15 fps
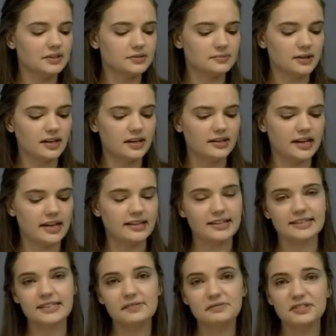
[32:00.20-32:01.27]
one in
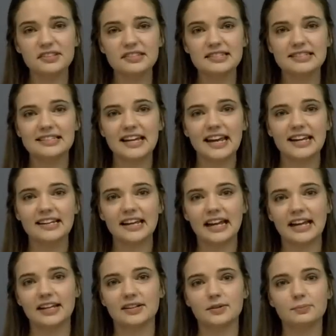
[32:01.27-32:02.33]
a different state
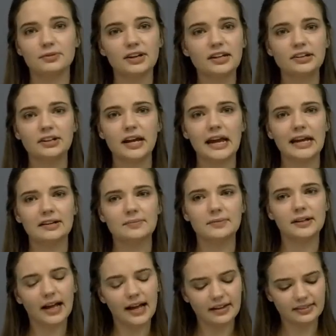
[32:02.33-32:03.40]
and bring your
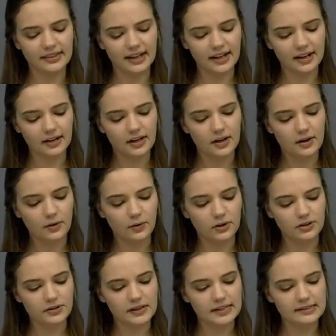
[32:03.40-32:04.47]
animal out there, or
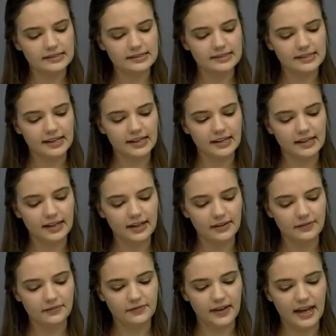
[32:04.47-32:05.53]
you can see if
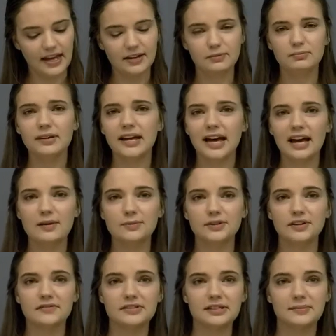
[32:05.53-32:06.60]
a rehabber
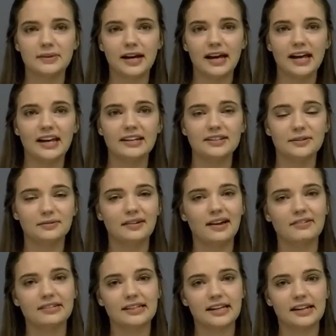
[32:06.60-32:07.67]
of some kind
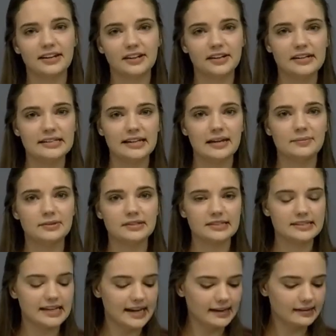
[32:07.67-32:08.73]
around here is able to
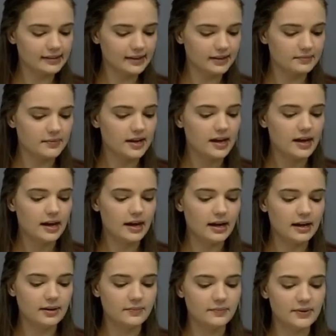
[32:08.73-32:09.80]
take them.
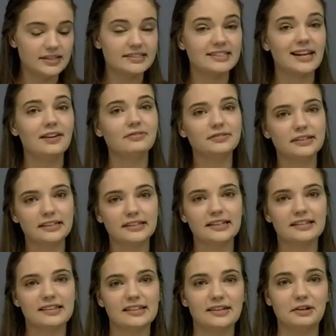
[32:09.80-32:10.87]
But definitely
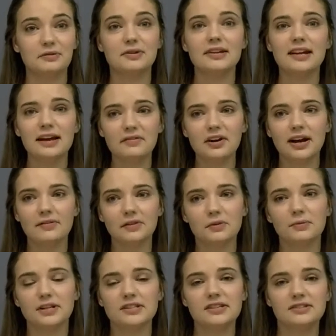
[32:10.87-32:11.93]
the thing you never ever
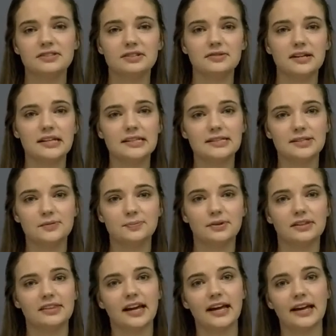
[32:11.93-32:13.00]
want to do is to
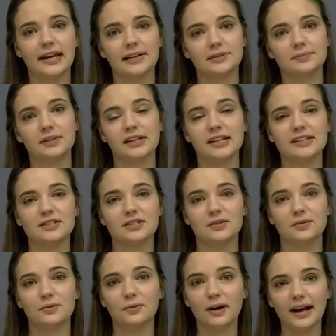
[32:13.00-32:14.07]
put that animal into
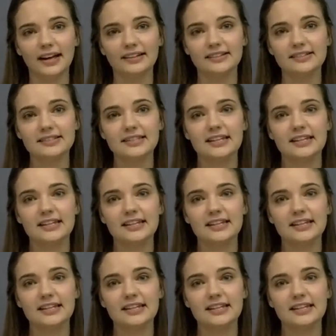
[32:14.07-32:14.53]
the wild,